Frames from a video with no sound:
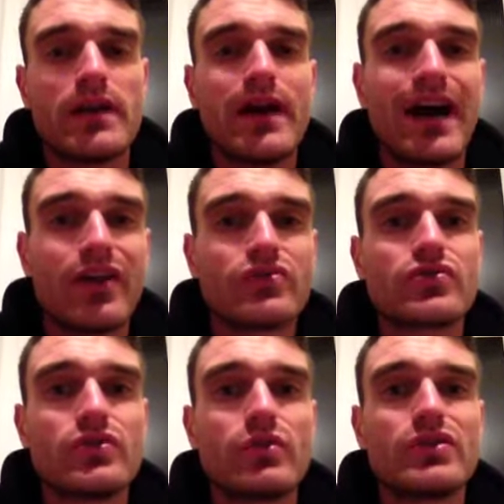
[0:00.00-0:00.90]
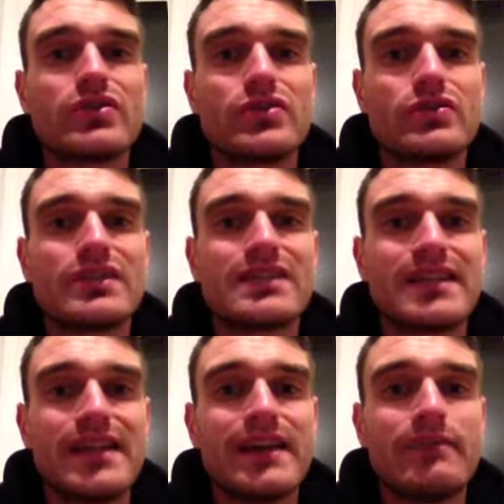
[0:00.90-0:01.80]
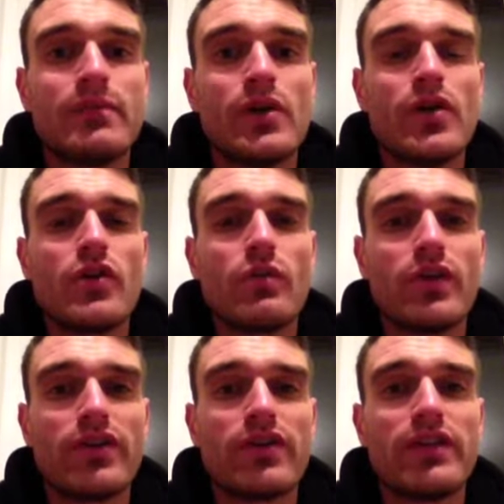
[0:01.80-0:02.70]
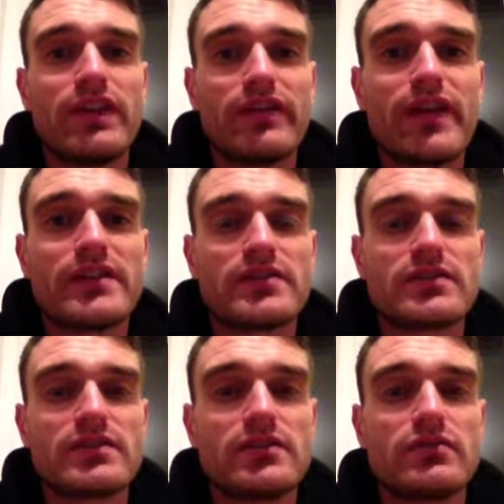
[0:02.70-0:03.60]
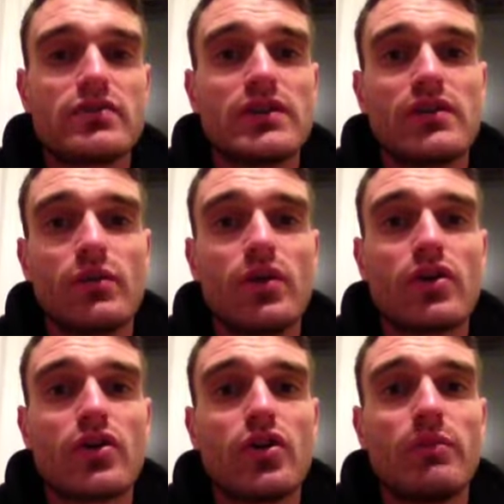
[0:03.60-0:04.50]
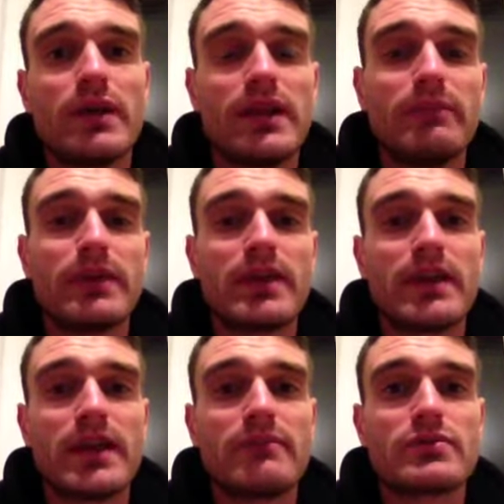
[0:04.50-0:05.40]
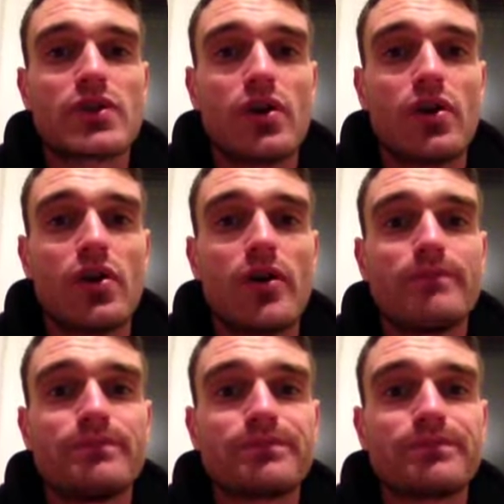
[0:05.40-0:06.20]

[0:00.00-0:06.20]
I also want to do the same with the event too, so either the World Cup, Olympic Games, or